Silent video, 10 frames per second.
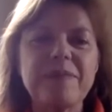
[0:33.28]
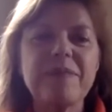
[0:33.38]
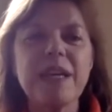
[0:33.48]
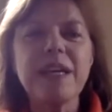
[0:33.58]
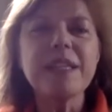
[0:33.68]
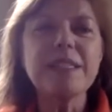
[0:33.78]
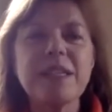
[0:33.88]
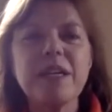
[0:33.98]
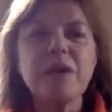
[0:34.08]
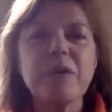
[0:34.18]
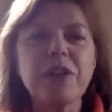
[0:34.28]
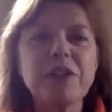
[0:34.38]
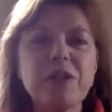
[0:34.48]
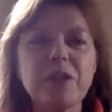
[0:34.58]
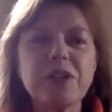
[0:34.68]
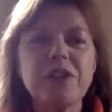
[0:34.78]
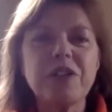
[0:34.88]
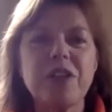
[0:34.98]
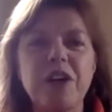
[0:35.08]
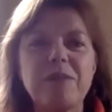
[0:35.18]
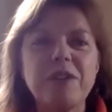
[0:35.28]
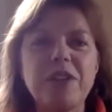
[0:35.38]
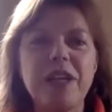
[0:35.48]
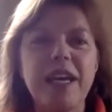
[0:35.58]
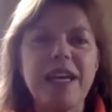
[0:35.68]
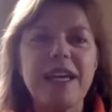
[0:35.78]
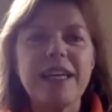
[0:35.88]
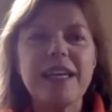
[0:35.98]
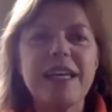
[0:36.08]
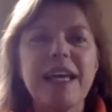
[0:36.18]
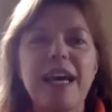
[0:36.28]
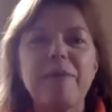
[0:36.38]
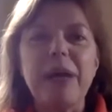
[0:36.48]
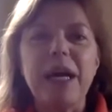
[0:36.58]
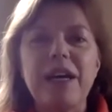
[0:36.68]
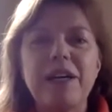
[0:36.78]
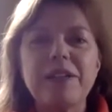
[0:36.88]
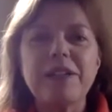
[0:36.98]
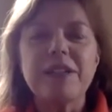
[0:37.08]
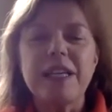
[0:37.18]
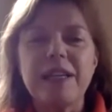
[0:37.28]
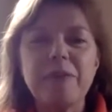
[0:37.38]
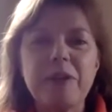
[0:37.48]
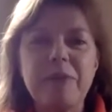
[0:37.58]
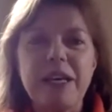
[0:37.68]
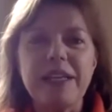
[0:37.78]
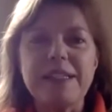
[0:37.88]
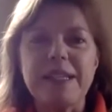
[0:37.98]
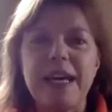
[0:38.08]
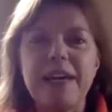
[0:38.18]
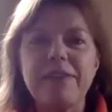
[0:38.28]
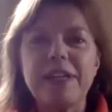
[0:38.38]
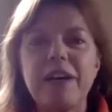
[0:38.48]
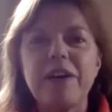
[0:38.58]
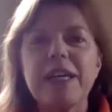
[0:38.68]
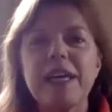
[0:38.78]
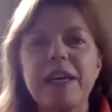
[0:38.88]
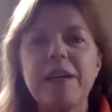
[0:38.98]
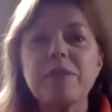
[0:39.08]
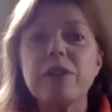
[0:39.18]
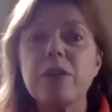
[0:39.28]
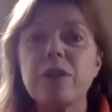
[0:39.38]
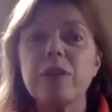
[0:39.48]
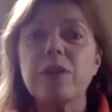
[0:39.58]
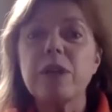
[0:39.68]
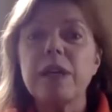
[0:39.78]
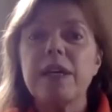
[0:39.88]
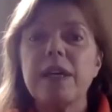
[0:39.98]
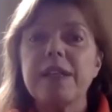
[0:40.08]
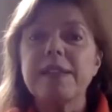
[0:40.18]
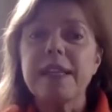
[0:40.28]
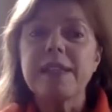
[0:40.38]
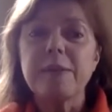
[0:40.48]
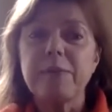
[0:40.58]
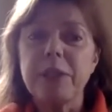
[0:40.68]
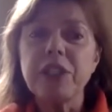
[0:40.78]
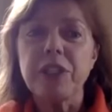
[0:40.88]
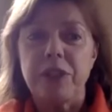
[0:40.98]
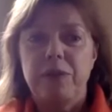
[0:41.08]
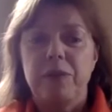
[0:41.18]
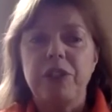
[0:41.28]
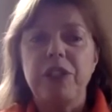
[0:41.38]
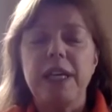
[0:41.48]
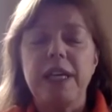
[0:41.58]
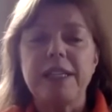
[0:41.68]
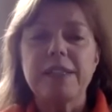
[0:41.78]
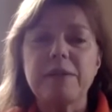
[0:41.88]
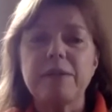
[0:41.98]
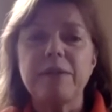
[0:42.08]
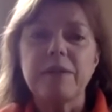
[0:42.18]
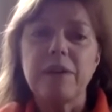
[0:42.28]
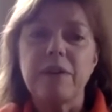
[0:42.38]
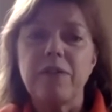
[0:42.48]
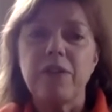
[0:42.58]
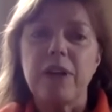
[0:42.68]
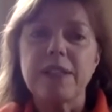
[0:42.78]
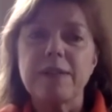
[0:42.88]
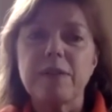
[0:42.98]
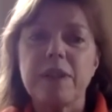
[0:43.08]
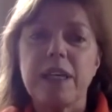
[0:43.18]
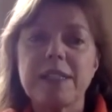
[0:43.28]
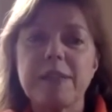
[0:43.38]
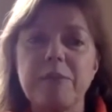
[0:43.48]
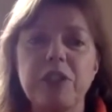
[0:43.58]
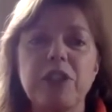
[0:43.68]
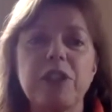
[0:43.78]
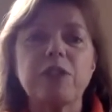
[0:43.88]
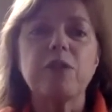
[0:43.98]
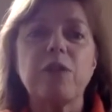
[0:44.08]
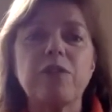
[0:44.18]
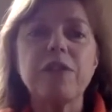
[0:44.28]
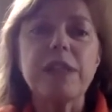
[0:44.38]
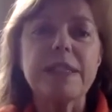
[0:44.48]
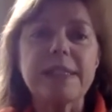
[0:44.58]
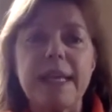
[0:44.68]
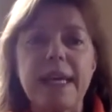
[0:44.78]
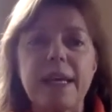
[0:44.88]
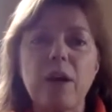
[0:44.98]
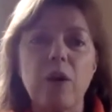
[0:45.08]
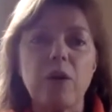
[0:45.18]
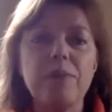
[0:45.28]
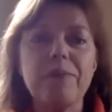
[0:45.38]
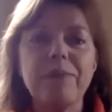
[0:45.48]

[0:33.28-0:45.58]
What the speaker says: And we're going to talk to Tom today about a little bit about his life and how he came to this exhibition, which he has for us. The exhibition is called Feels Like Home.